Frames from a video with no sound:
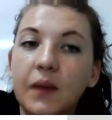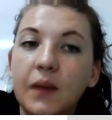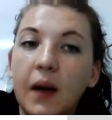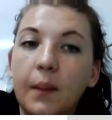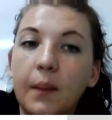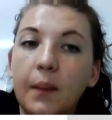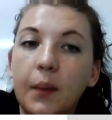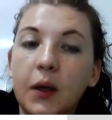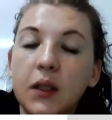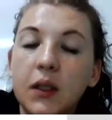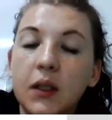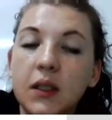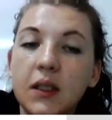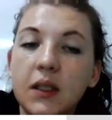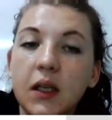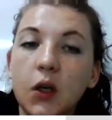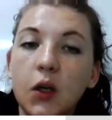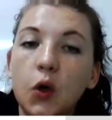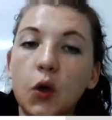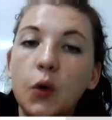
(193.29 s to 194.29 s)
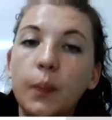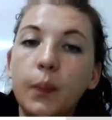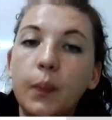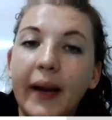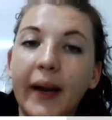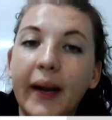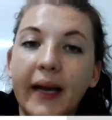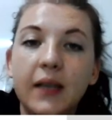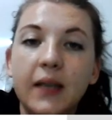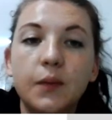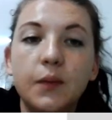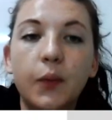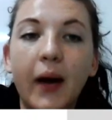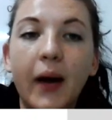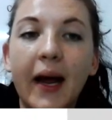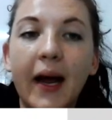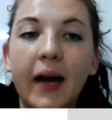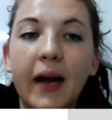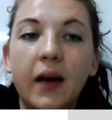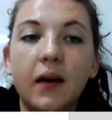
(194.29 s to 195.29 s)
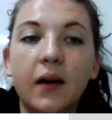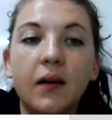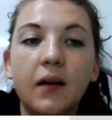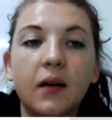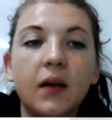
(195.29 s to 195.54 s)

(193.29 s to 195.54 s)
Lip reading: a person who bakes bread.